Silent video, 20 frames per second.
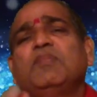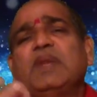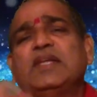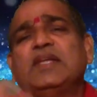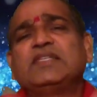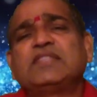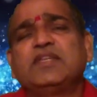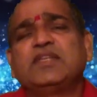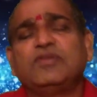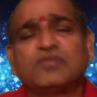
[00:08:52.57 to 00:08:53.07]

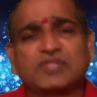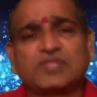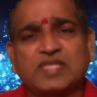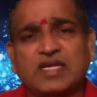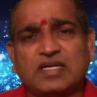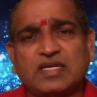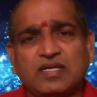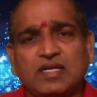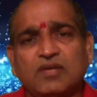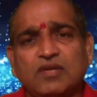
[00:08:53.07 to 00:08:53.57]
Anyhow,
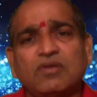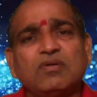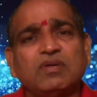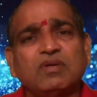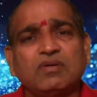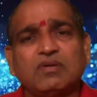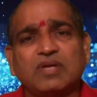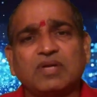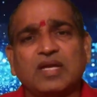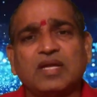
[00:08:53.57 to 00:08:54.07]
you're doing
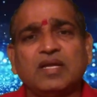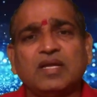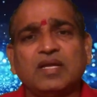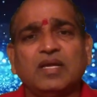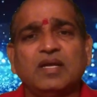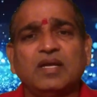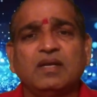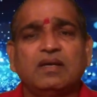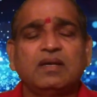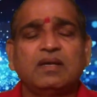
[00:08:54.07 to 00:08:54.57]
medicine, you
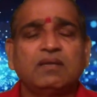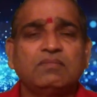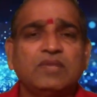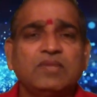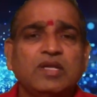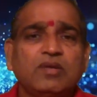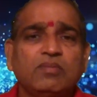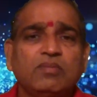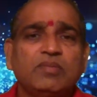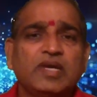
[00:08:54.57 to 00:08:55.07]
said.
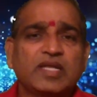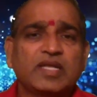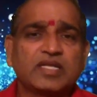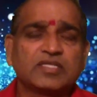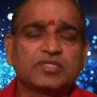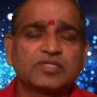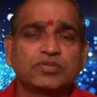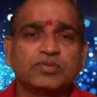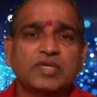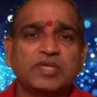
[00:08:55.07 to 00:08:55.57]

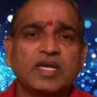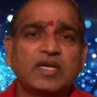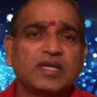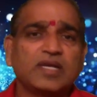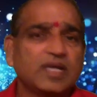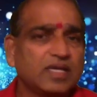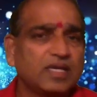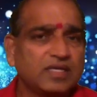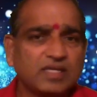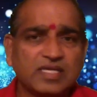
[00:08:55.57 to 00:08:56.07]
You're
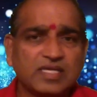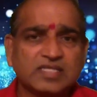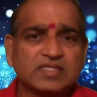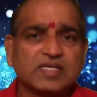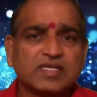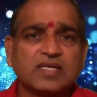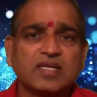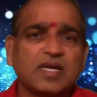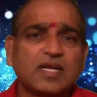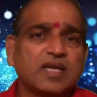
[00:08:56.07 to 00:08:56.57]
a
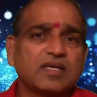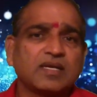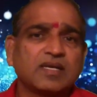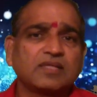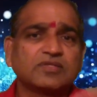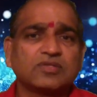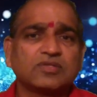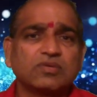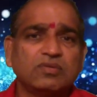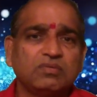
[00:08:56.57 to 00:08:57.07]
medical
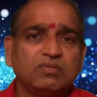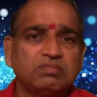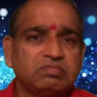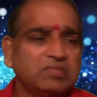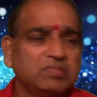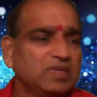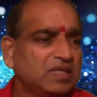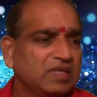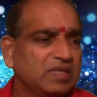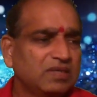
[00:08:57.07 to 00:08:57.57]
student and
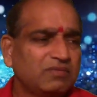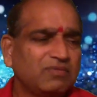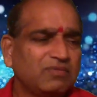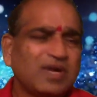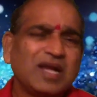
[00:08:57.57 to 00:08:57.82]
this and that.